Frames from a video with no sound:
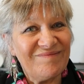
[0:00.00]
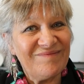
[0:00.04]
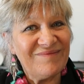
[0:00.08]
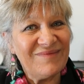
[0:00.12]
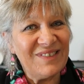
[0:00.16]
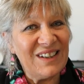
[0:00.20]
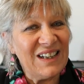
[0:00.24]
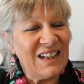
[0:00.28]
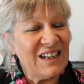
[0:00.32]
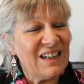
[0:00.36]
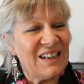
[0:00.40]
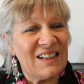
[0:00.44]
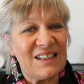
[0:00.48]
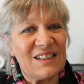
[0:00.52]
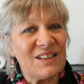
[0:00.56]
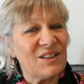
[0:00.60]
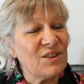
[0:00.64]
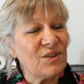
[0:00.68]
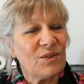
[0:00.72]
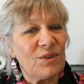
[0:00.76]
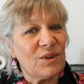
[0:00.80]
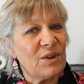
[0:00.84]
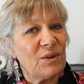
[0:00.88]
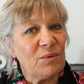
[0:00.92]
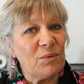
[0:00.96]
nah, it's
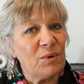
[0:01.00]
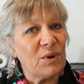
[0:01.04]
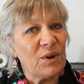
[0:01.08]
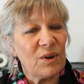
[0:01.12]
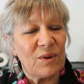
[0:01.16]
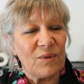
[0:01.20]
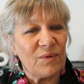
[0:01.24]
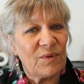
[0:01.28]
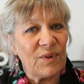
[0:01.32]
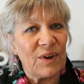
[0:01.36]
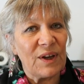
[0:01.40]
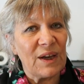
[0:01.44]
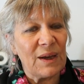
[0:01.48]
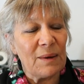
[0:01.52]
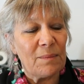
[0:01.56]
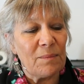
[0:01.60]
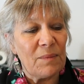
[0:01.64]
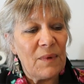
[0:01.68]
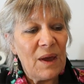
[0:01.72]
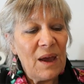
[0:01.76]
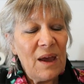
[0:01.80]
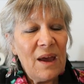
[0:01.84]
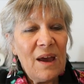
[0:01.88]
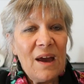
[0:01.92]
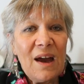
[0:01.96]
not going to work for
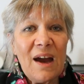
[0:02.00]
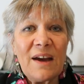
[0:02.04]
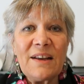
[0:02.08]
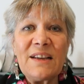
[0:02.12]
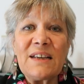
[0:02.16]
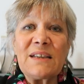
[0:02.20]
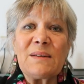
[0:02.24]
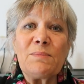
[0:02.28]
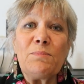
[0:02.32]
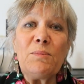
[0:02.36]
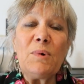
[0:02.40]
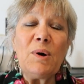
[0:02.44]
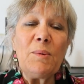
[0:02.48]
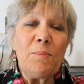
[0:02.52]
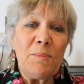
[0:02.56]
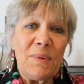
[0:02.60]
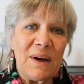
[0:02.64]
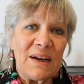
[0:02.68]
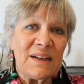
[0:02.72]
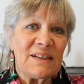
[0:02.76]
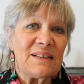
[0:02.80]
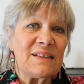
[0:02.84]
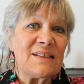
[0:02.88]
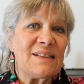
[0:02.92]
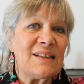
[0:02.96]
him. And his mum
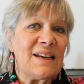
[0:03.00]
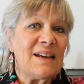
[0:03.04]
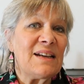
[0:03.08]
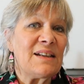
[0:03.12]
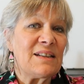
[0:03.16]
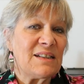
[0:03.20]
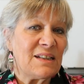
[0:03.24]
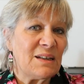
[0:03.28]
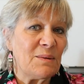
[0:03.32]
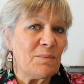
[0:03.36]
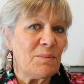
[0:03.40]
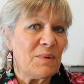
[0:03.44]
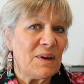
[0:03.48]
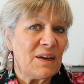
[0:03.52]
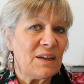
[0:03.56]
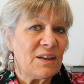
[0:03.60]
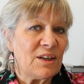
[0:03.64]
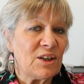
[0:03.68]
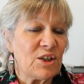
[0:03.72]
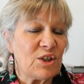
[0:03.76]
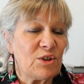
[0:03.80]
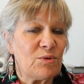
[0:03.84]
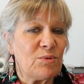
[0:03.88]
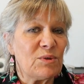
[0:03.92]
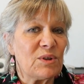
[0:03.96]
had said to me
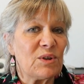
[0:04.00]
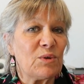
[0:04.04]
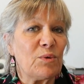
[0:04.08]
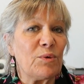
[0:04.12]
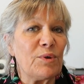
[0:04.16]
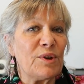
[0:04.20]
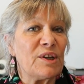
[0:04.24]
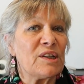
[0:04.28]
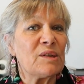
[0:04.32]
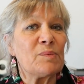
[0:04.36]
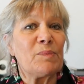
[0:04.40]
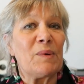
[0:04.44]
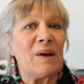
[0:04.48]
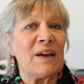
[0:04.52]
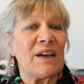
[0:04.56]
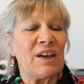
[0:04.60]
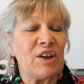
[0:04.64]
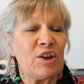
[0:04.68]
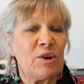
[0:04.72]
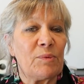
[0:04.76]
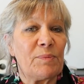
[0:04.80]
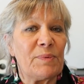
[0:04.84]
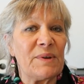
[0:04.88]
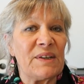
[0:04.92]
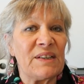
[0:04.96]
that she was going to
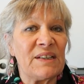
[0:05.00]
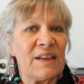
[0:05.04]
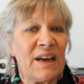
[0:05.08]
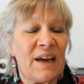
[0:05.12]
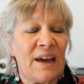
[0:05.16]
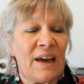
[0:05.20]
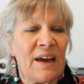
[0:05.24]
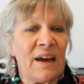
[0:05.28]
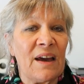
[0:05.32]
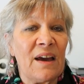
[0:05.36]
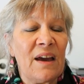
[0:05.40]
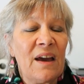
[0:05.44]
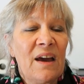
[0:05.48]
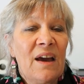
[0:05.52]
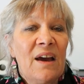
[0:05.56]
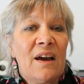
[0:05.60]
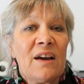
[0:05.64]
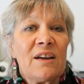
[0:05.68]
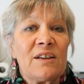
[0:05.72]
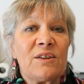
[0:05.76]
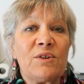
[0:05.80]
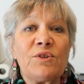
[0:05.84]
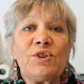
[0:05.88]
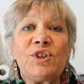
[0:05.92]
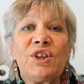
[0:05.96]
spike up his hair.
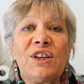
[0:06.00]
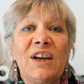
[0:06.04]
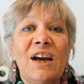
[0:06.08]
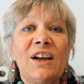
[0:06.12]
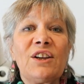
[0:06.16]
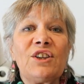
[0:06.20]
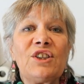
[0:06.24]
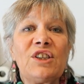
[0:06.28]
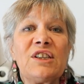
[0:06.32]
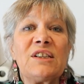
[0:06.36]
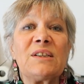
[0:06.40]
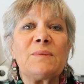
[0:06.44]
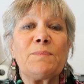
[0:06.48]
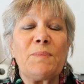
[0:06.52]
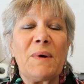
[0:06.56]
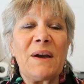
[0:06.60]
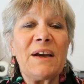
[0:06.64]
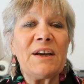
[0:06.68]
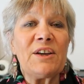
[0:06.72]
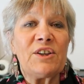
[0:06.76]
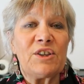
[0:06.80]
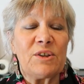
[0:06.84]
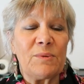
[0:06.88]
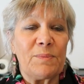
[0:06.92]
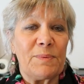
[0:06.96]
So she actually
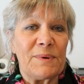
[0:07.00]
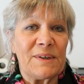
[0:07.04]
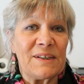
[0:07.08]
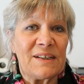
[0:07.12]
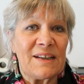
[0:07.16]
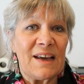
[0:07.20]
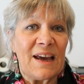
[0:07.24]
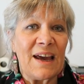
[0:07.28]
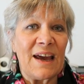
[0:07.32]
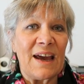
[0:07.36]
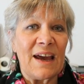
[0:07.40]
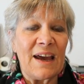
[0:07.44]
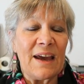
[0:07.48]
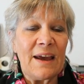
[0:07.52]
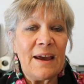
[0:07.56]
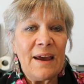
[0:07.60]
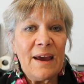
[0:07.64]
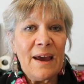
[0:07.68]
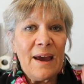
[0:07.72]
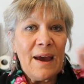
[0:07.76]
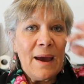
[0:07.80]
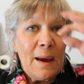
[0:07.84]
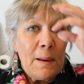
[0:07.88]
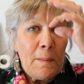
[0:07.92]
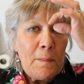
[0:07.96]
spiked up his hair,
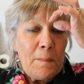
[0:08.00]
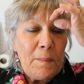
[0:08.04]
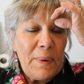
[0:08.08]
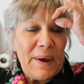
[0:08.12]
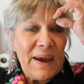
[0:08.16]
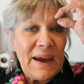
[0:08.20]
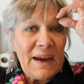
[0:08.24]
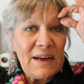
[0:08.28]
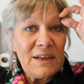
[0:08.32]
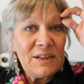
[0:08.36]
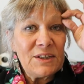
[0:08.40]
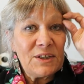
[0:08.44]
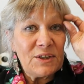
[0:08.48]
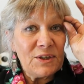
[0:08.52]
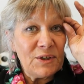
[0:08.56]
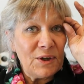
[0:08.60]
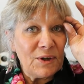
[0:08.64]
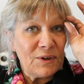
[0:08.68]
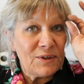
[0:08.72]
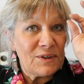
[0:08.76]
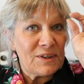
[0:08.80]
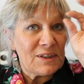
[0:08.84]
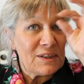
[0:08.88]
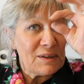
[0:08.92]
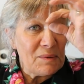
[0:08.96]
painted
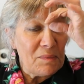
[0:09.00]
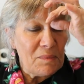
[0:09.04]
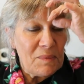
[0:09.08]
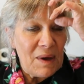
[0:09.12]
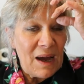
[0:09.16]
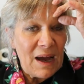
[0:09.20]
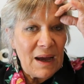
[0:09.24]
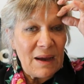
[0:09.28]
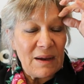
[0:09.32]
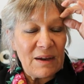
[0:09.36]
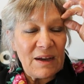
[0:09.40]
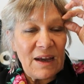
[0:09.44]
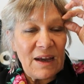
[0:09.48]
on some,